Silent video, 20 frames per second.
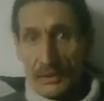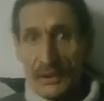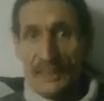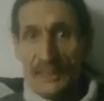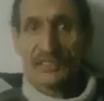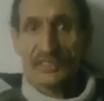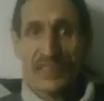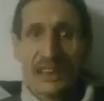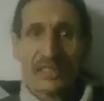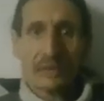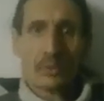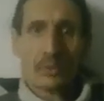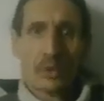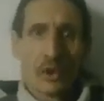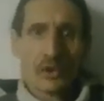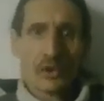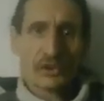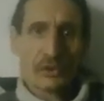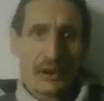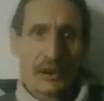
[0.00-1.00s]
let's take the
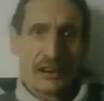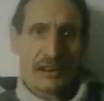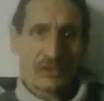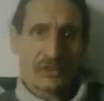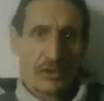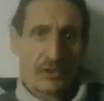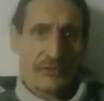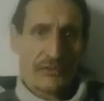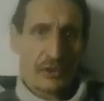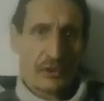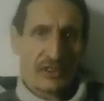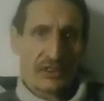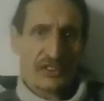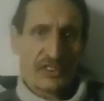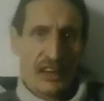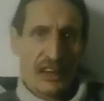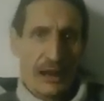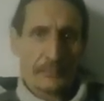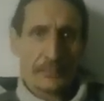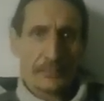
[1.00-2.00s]
water industry, for
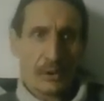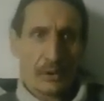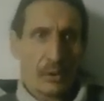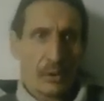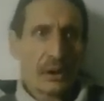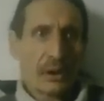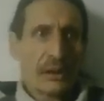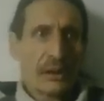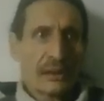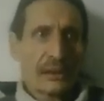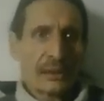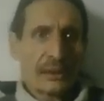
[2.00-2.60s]
example.